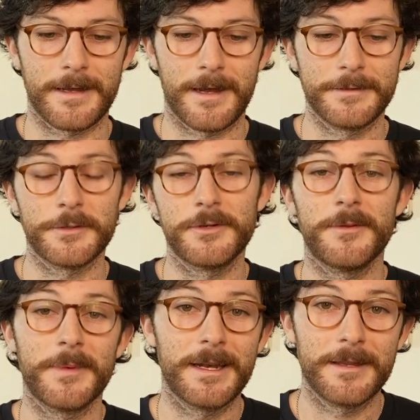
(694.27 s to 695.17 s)
I told you at
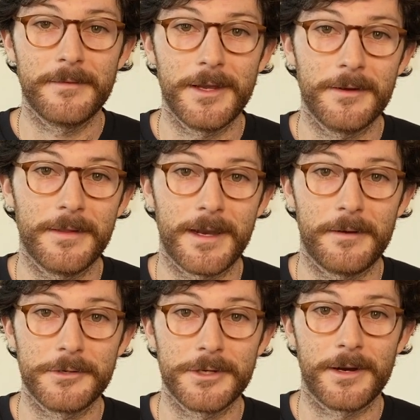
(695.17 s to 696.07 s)
the beginning of the video that I
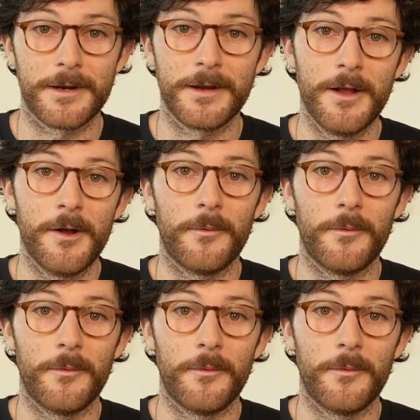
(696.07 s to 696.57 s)
would share